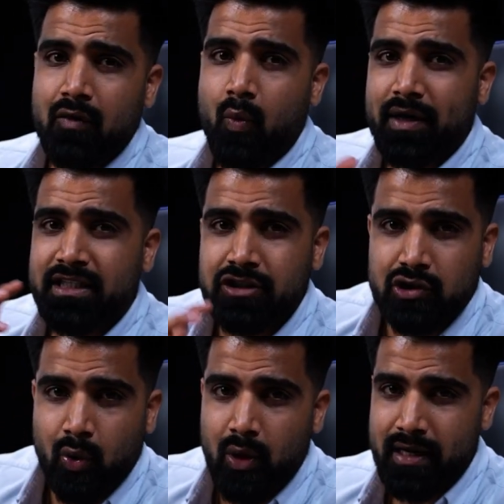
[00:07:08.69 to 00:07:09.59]
from what is
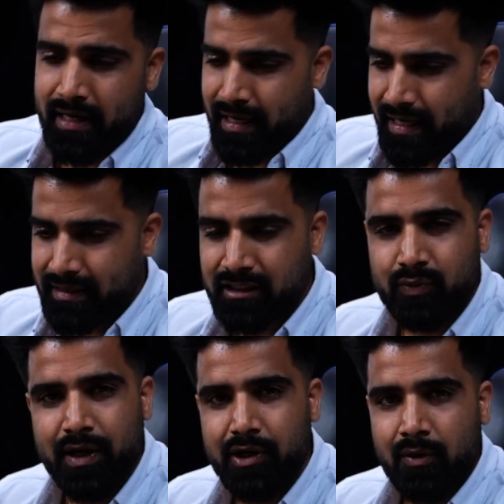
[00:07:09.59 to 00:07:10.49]
told in this
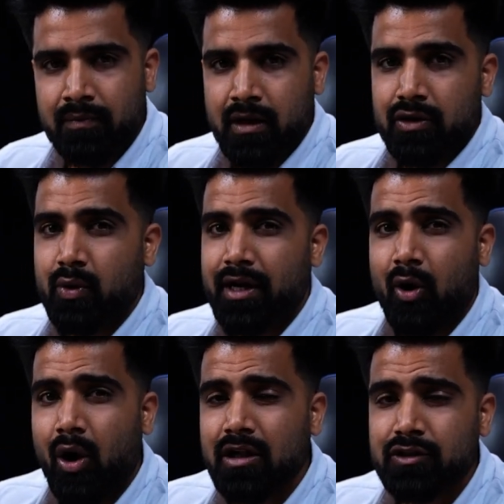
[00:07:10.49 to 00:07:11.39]
video, you can
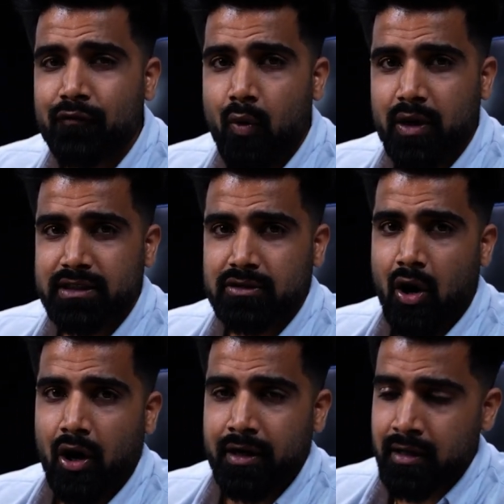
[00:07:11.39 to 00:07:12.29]
also focus
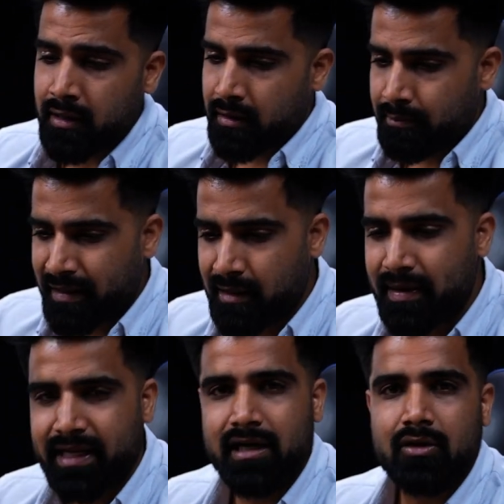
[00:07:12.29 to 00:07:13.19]
on
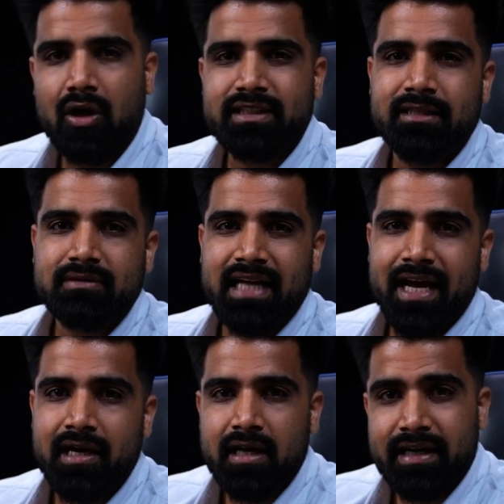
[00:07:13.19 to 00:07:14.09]
mathematical concepts
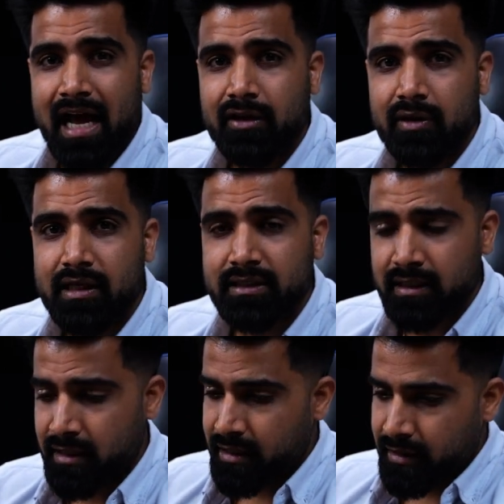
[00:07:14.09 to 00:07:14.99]
like
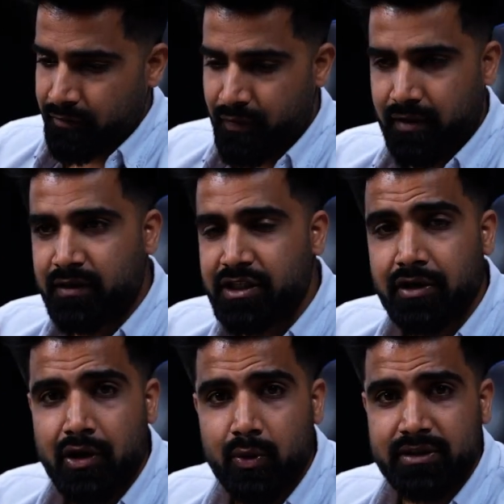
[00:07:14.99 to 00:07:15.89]
calculus, which
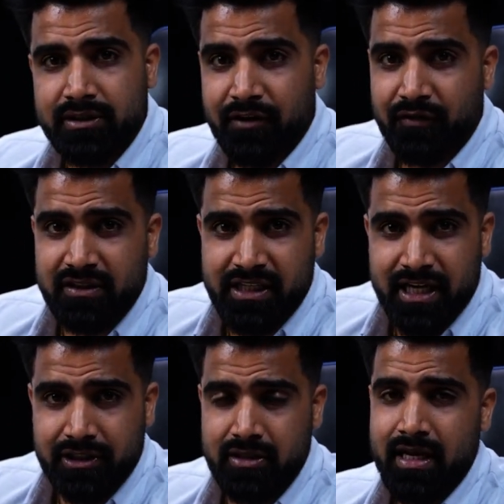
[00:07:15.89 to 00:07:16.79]
includes
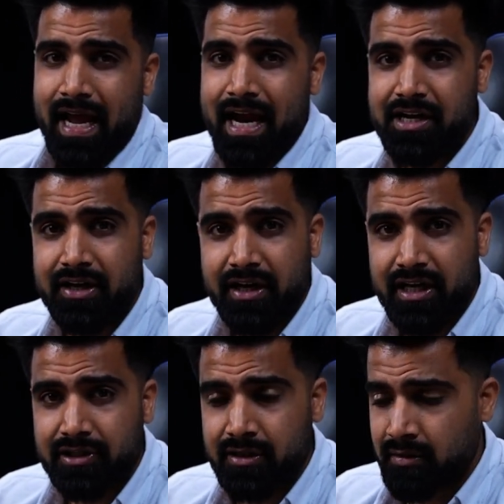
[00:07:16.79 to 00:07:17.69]
differentiation,
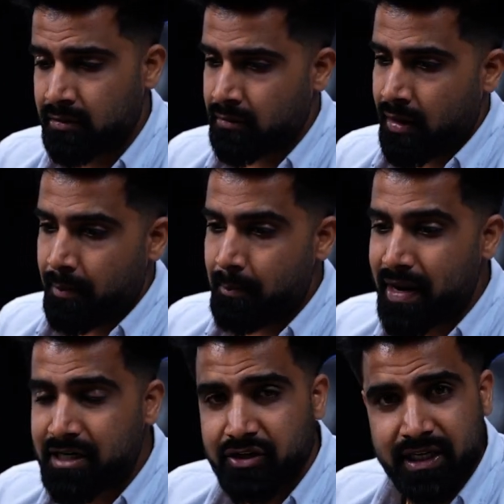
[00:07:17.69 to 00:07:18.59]
integration,
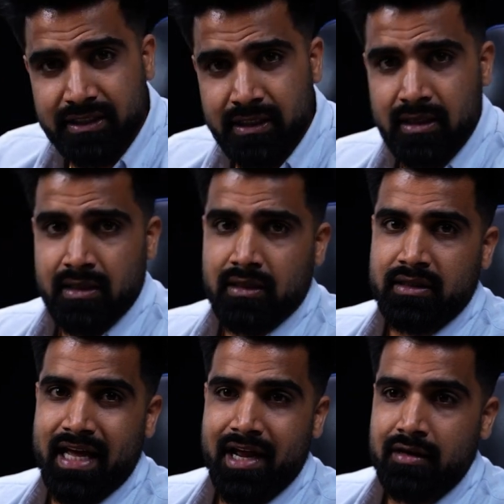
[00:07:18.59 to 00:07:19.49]
matrix,
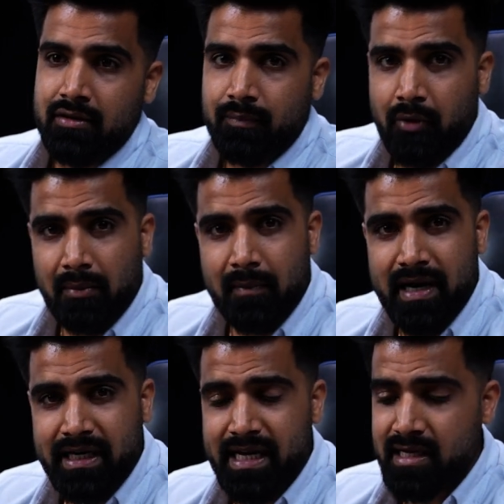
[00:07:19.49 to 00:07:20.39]
then
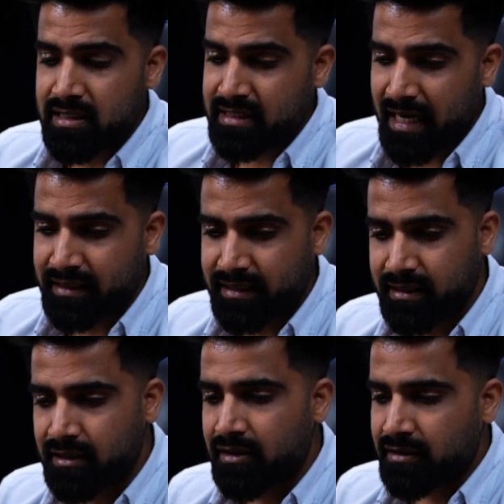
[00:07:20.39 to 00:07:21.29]
probability,
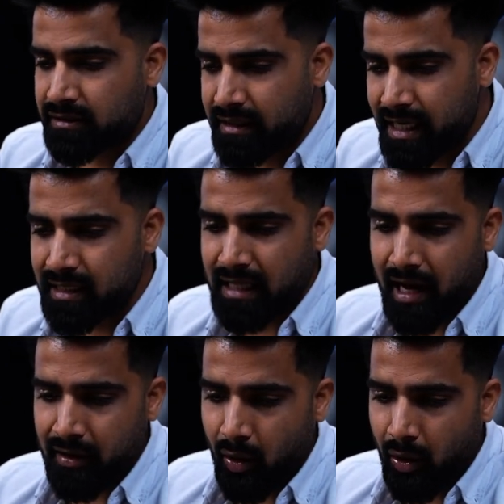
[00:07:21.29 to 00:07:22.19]
statistics. These
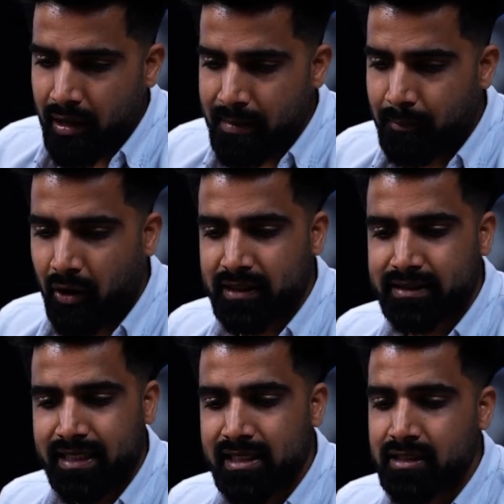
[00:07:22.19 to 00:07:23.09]
are all important
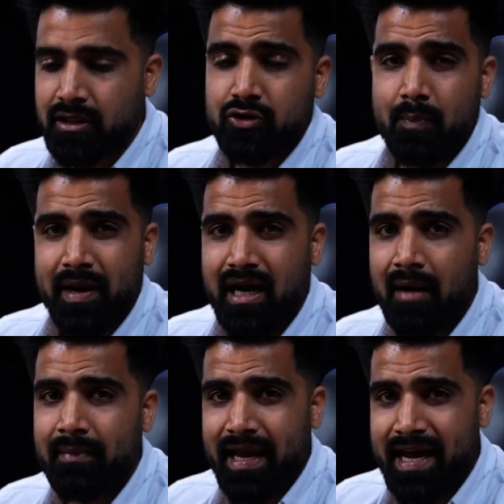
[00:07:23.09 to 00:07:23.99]
skills to
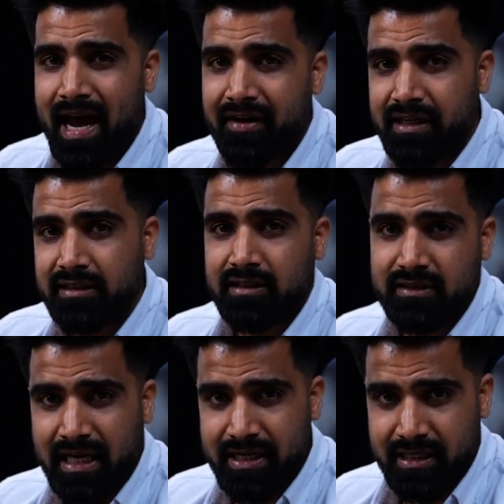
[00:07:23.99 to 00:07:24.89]
become A I research
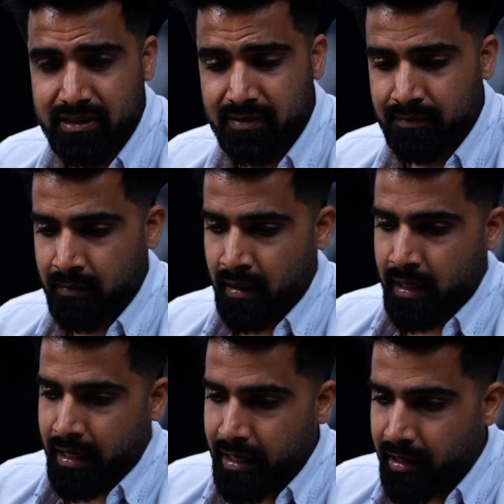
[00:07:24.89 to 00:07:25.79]
scientist.
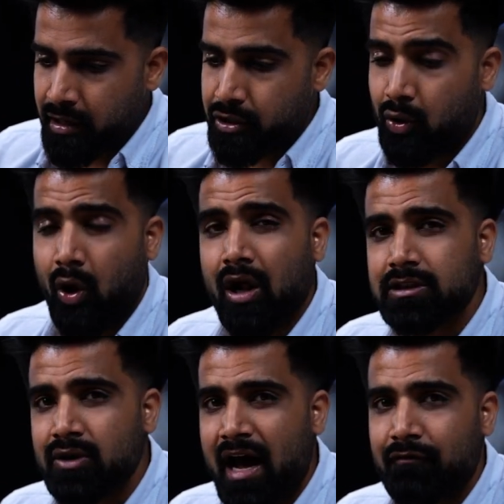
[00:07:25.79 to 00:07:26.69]
Here, you
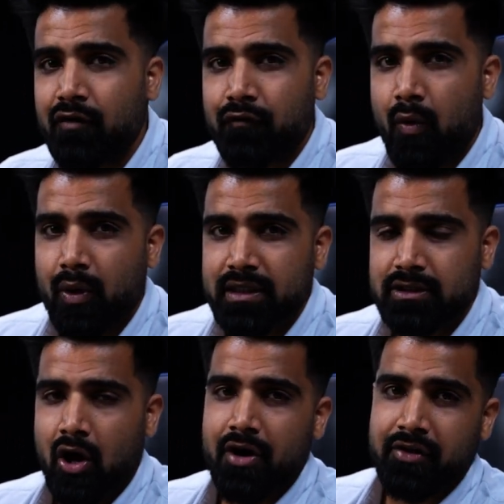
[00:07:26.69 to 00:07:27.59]
also have to
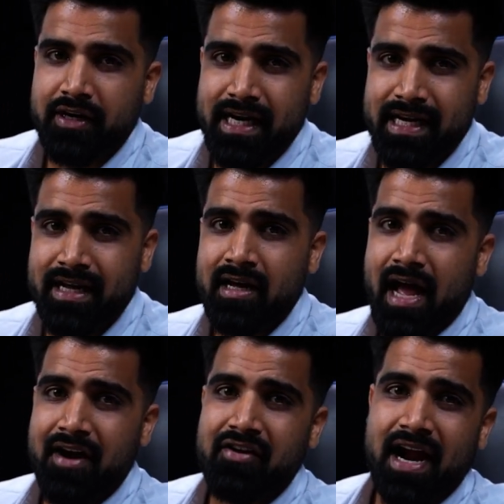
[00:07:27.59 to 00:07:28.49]
focus on reading
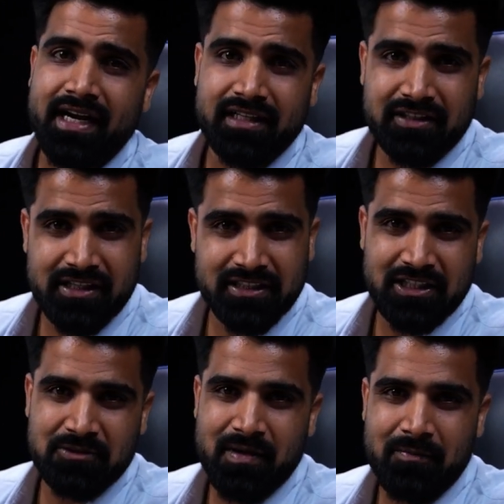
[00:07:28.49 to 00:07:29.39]
and writing the
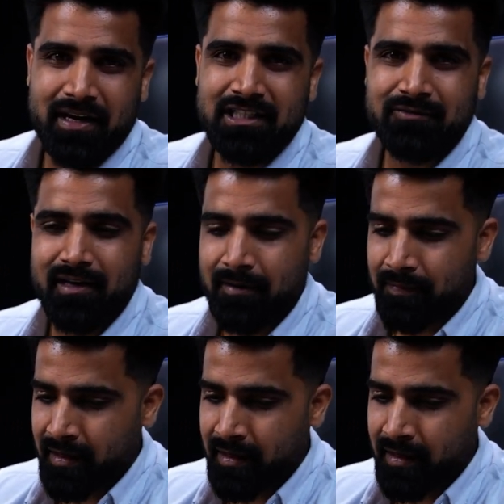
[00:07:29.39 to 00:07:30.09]
research paper as well.